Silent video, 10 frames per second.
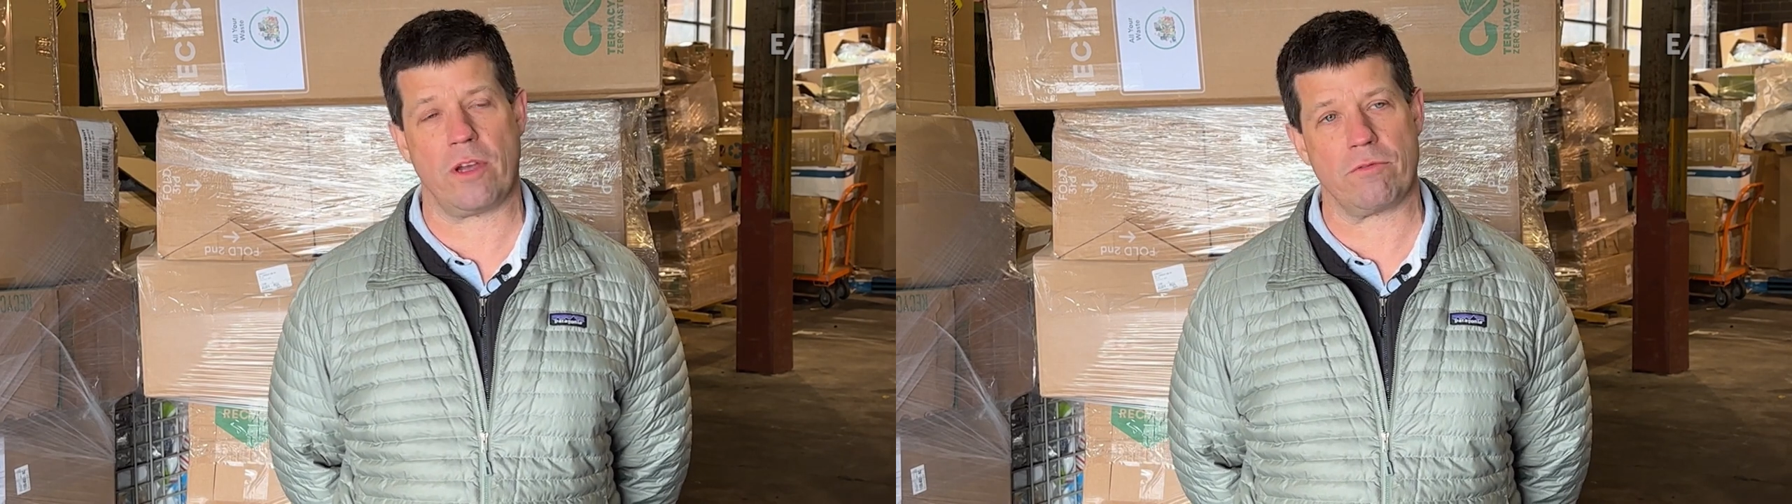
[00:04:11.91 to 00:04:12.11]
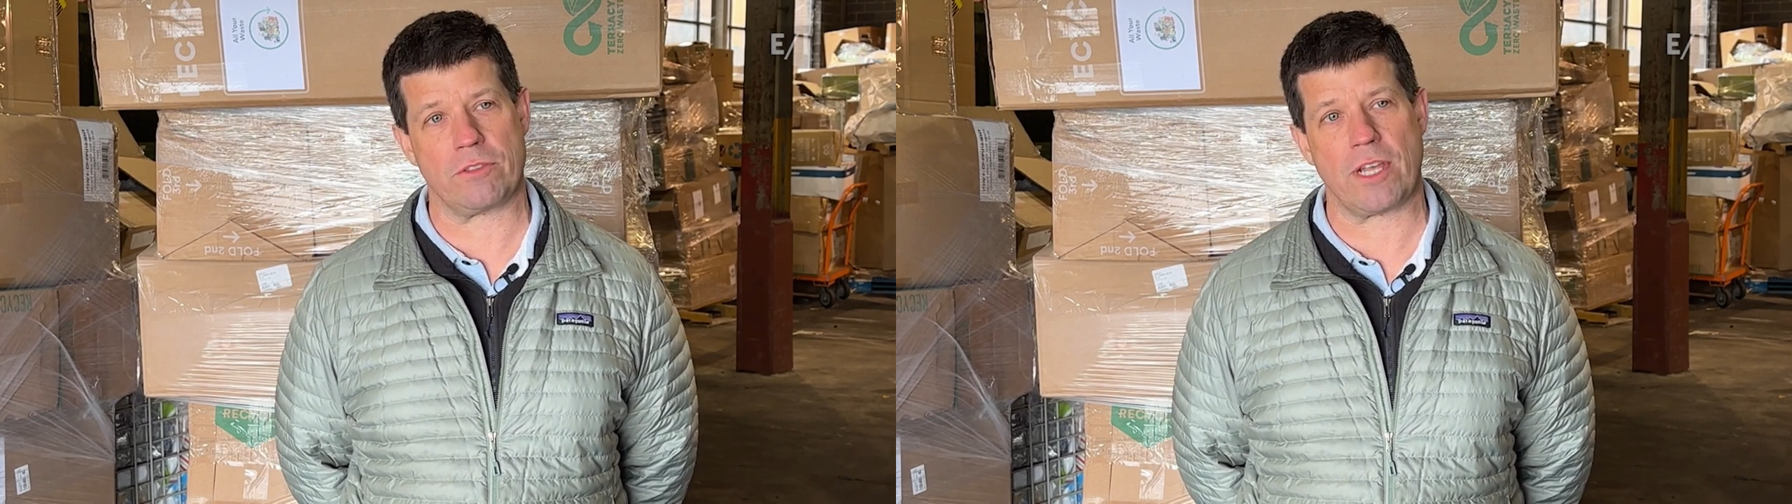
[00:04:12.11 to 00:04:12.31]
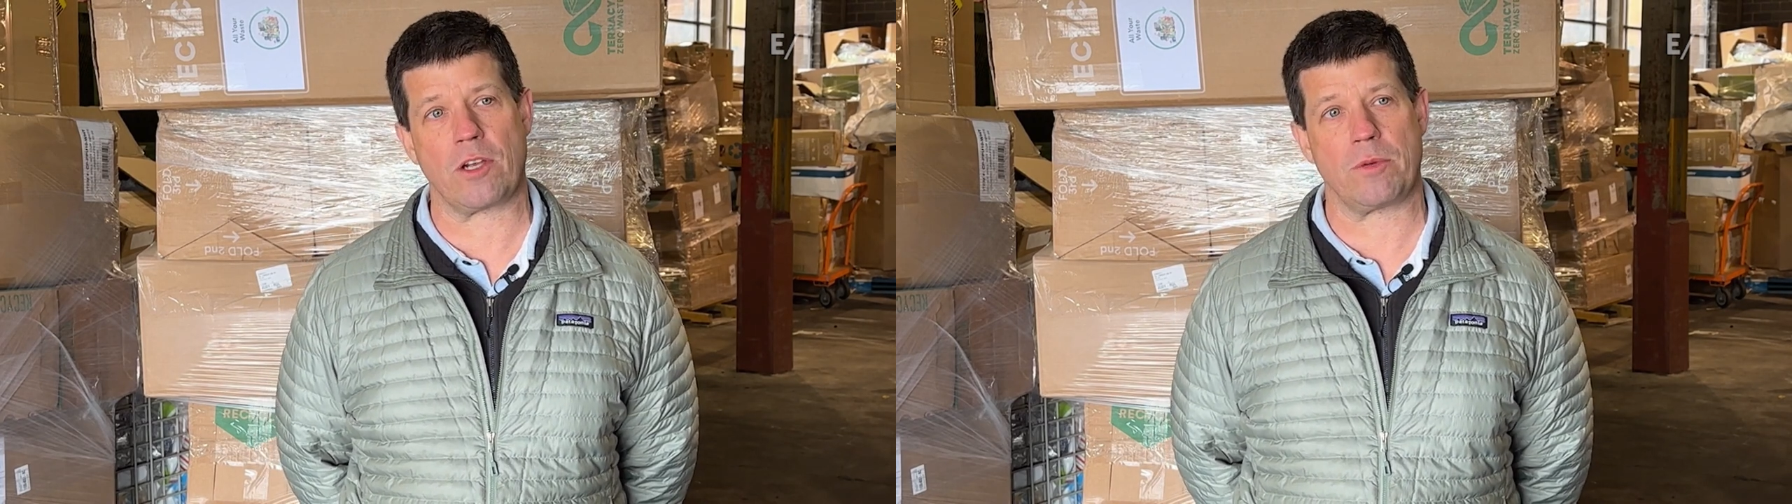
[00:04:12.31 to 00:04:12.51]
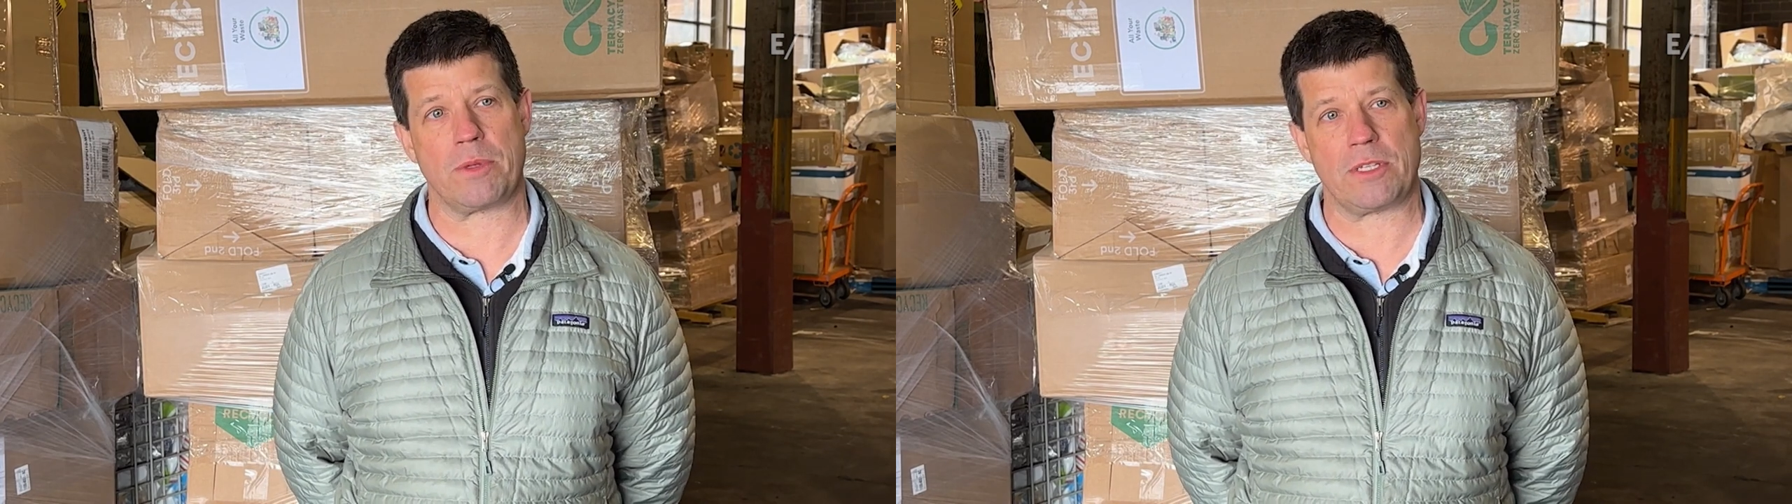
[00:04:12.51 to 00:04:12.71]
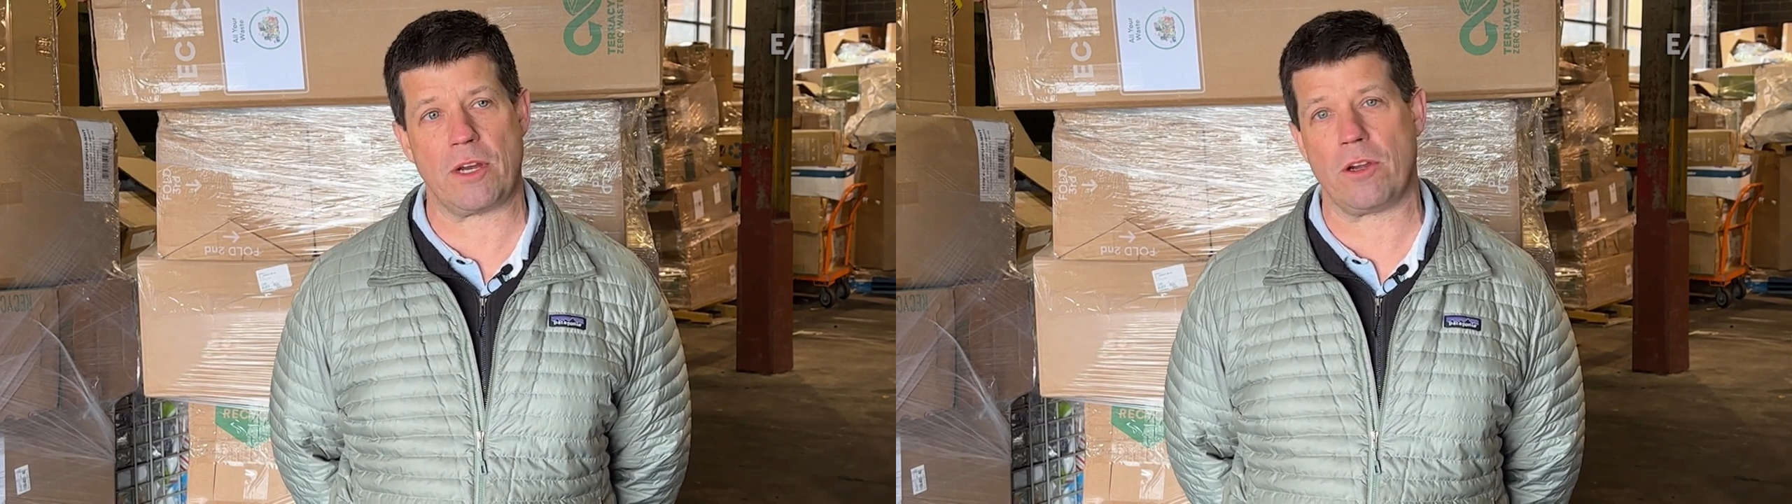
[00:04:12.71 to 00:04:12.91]
of recycled
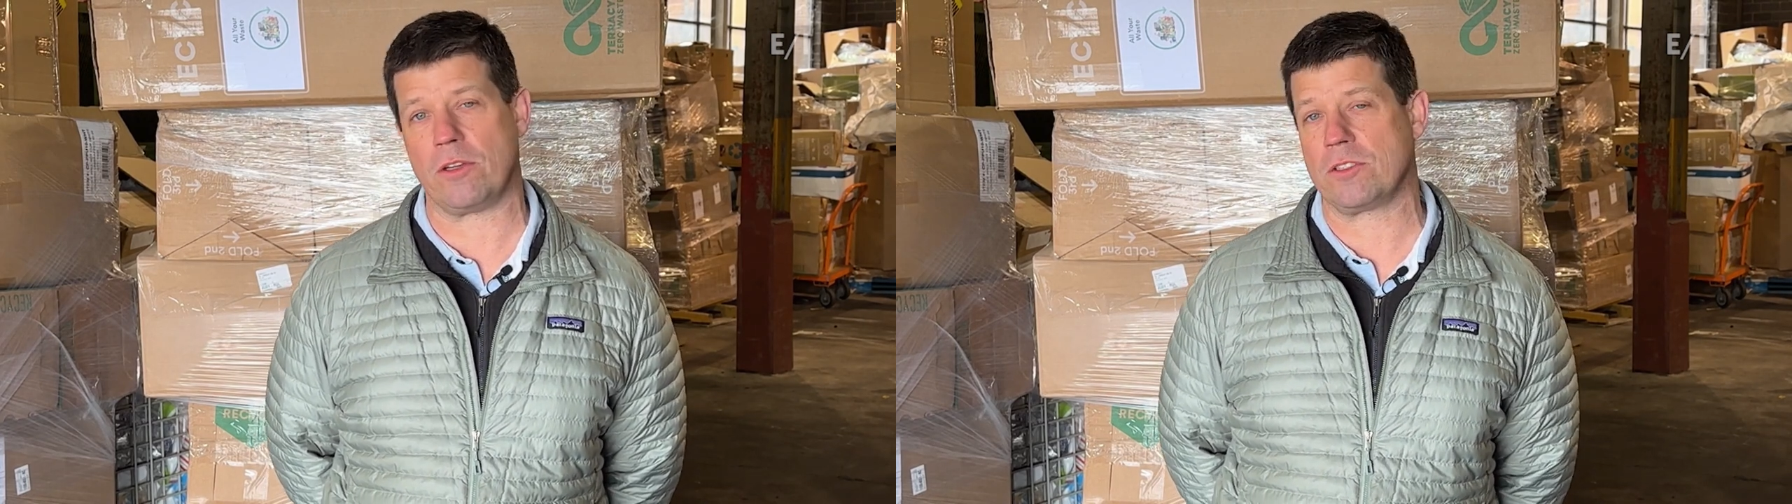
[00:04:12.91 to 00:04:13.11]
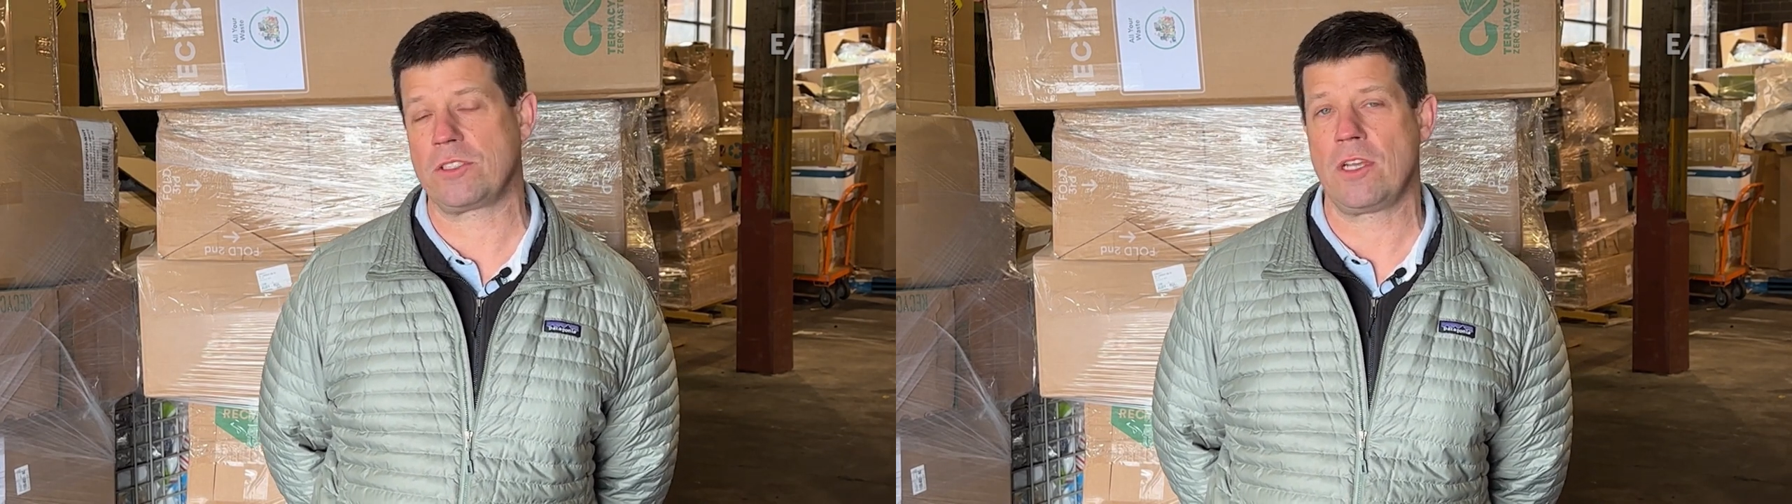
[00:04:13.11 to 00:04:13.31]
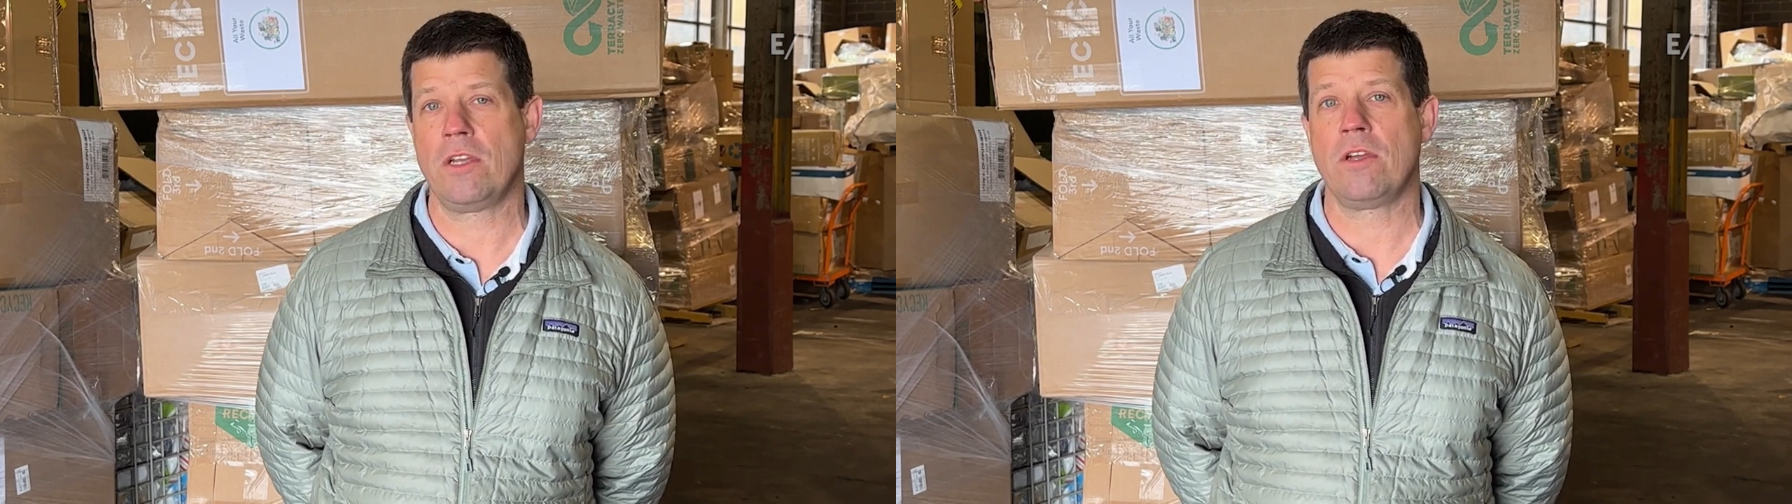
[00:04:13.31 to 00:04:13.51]
materials